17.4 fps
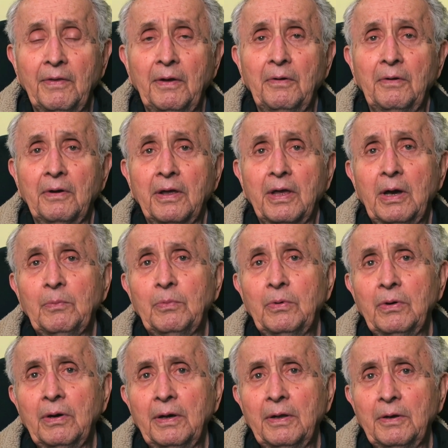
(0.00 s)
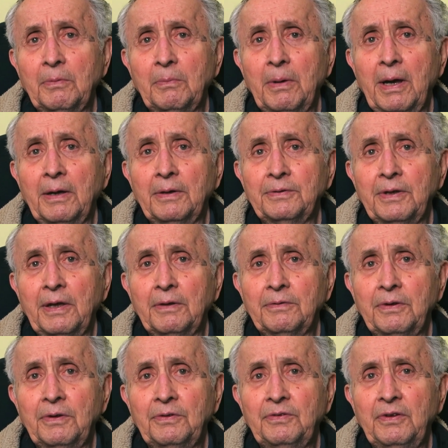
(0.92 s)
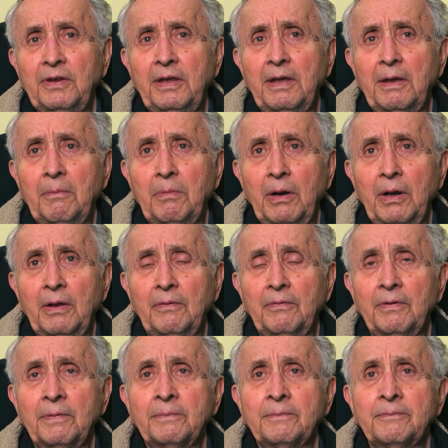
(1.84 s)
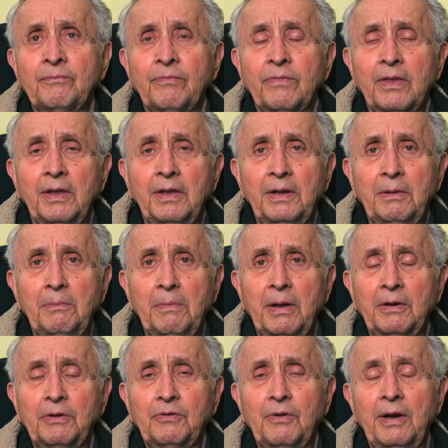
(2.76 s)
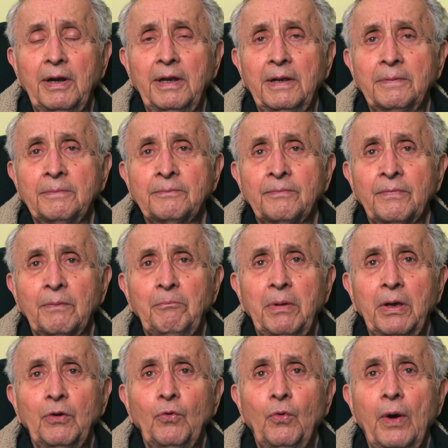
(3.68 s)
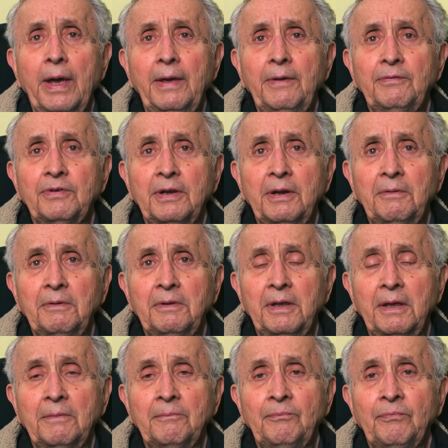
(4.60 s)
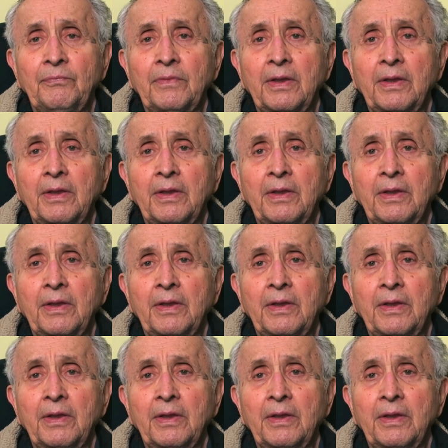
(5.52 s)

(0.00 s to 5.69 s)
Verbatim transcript: They're a couple of 100 miles out to sea, I believe, in the Mediterranean, big waves and everything.